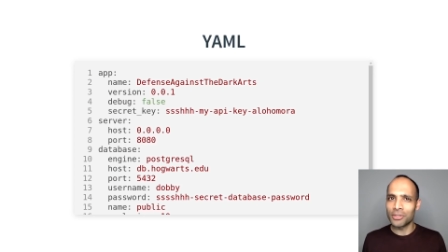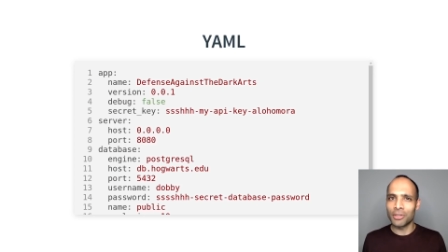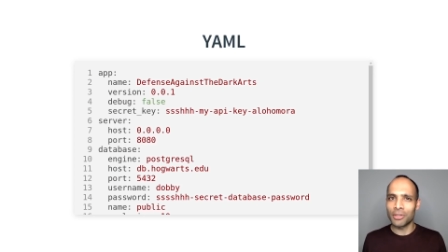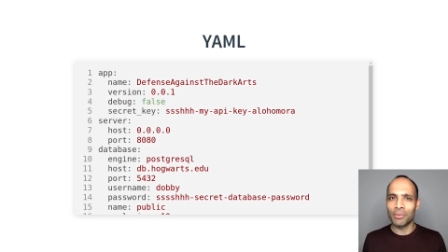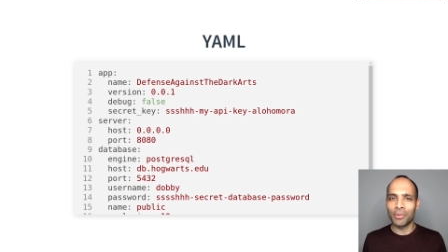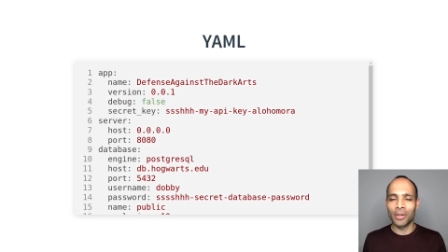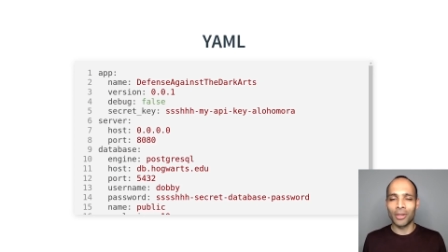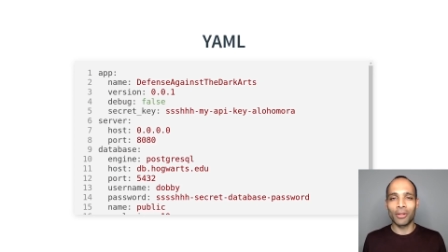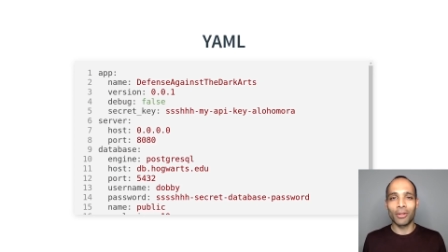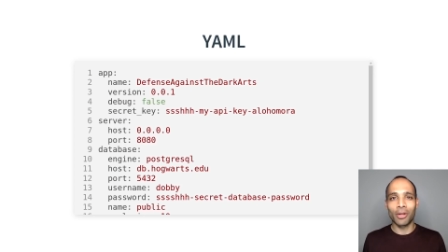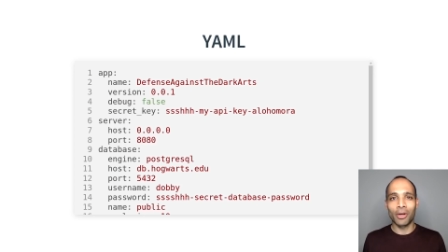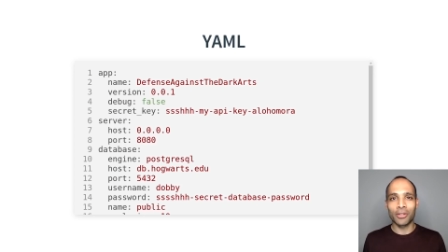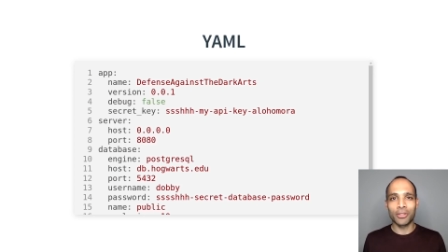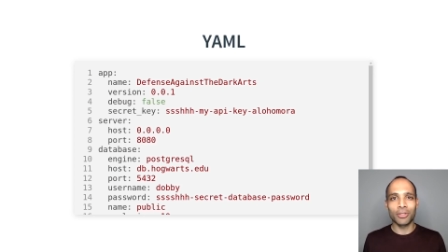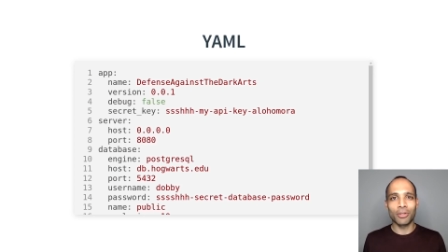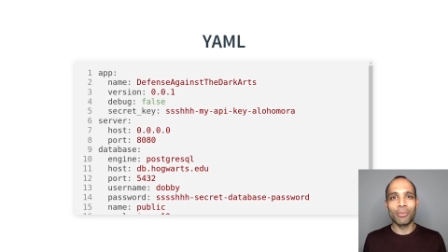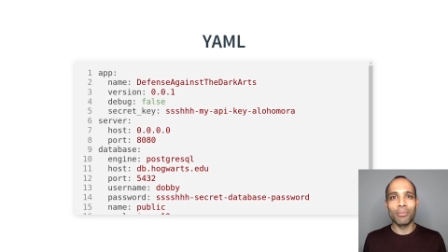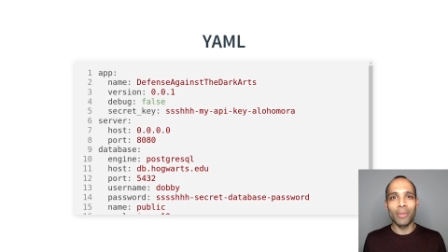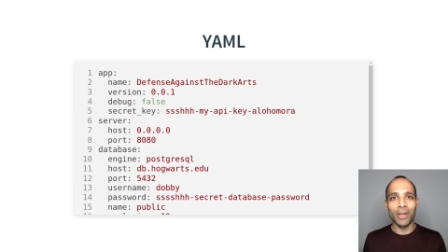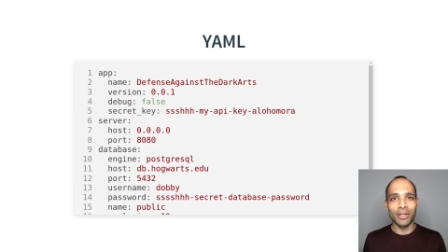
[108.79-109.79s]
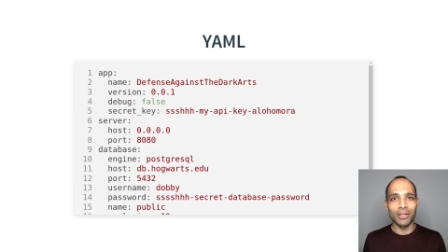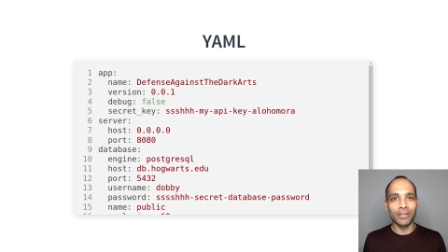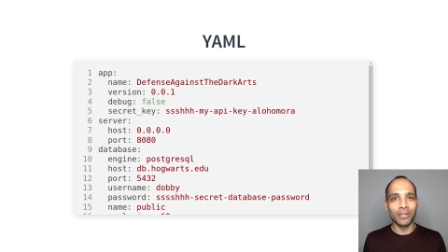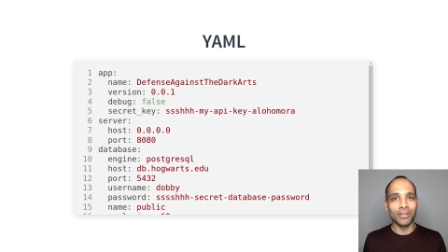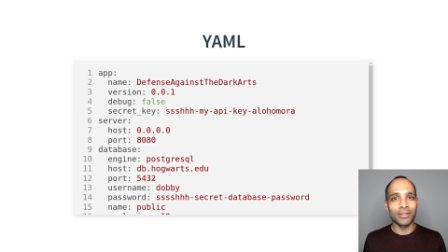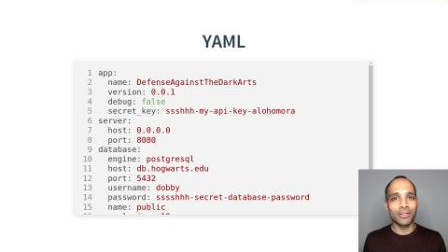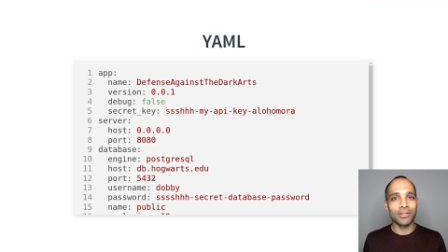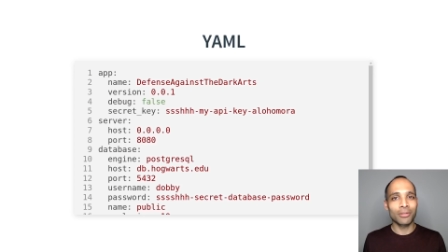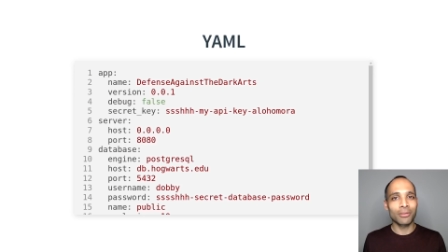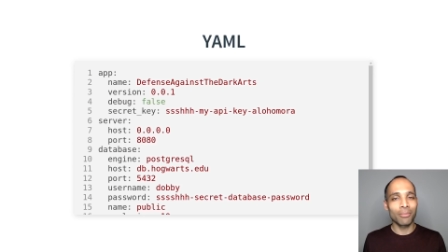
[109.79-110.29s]
that make long-term
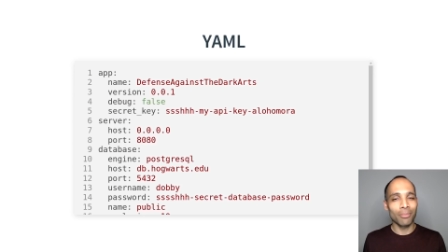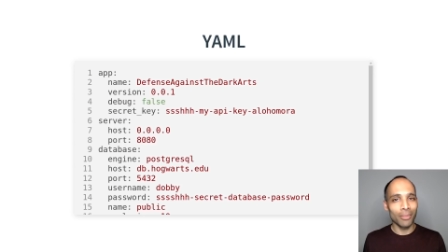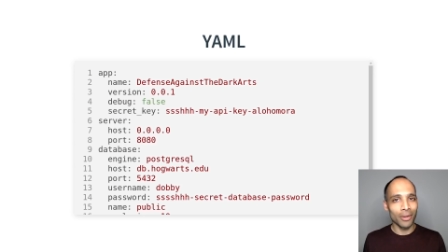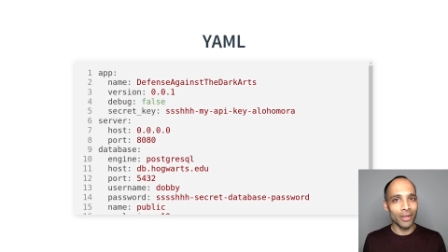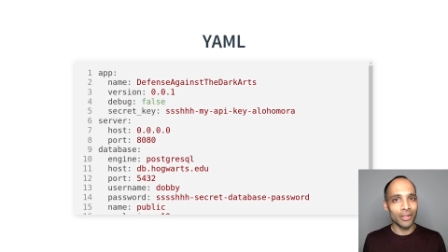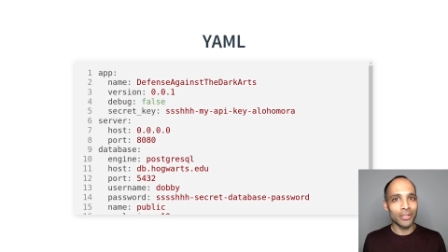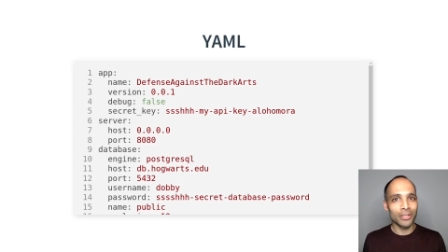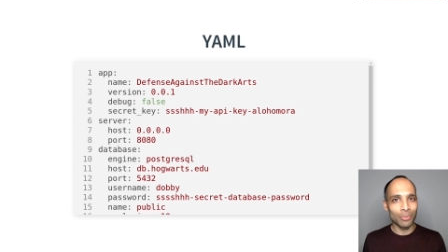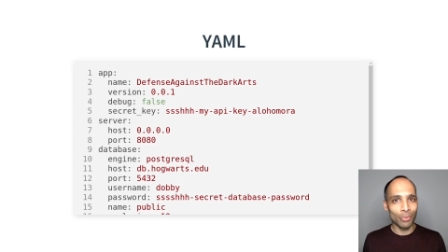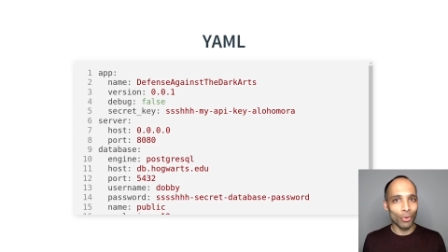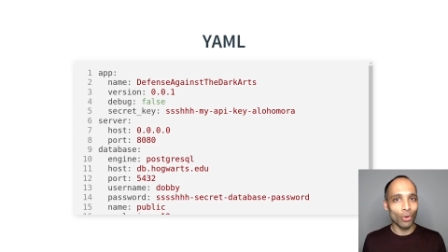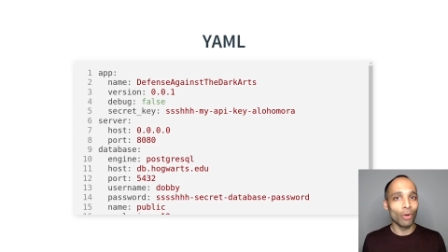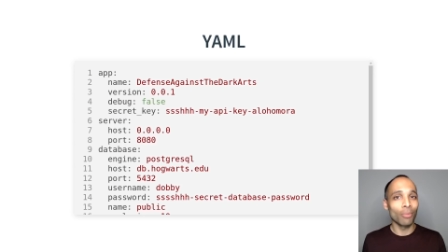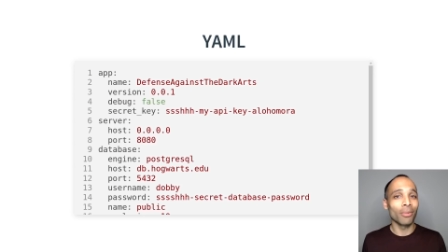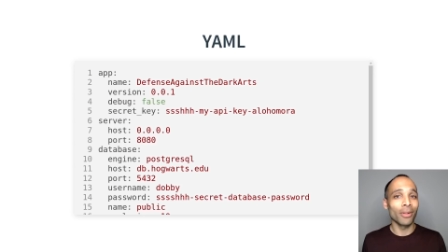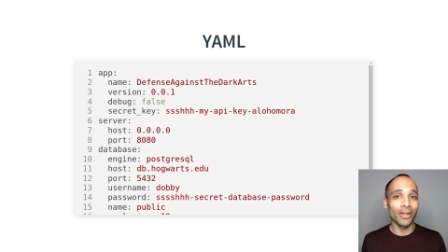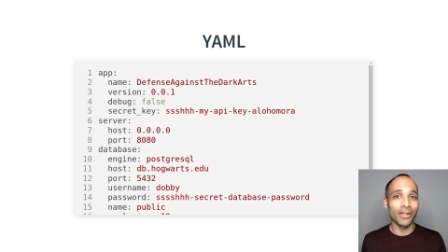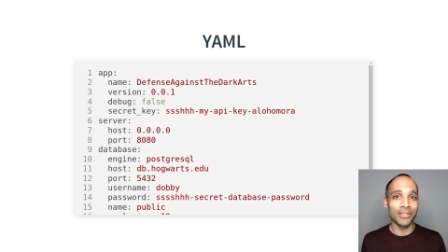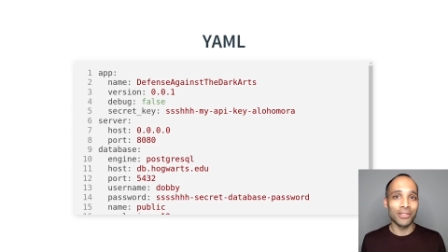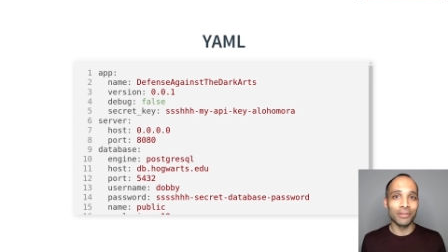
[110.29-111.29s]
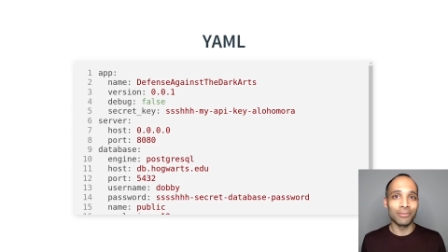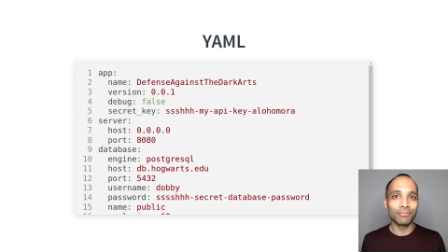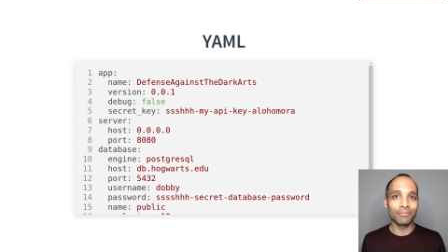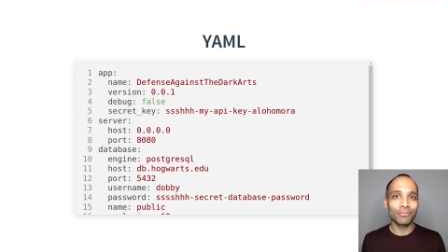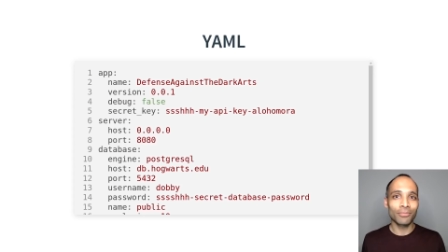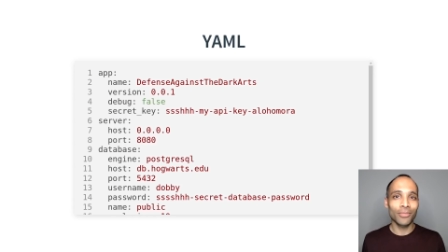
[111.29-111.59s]
maintenance much more pleasant.